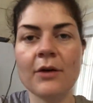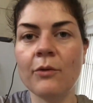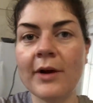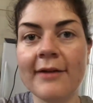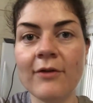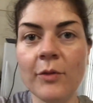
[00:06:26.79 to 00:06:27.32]

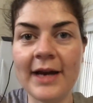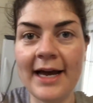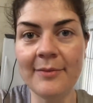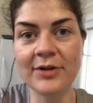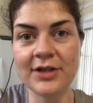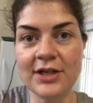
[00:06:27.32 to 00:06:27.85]
Whatever we
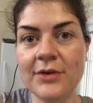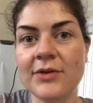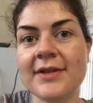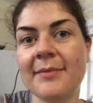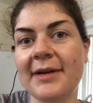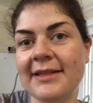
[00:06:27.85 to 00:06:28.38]
happen to use
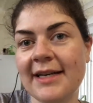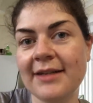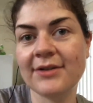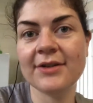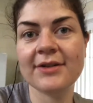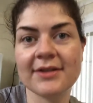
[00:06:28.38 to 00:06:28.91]
that might taste
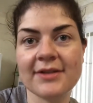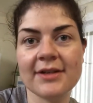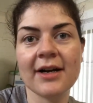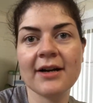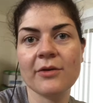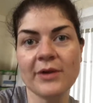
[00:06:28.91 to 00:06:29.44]
good in
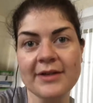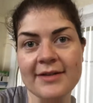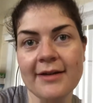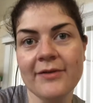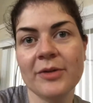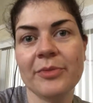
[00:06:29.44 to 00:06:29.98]
stock, we
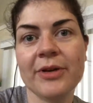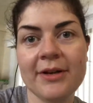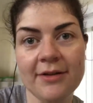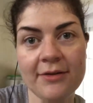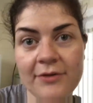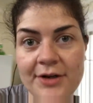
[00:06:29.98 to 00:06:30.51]
save it and put it
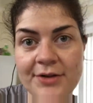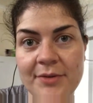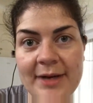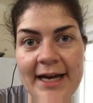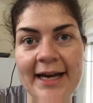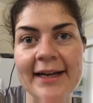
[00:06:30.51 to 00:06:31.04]
in the freezer
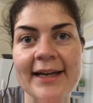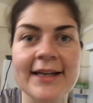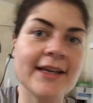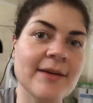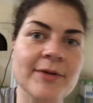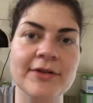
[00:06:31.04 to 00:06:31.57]
bag and
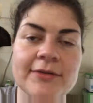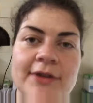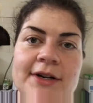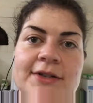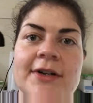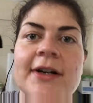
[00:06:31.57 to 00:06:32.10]
keep it in the
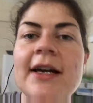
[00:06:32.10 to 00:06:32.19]
freezer.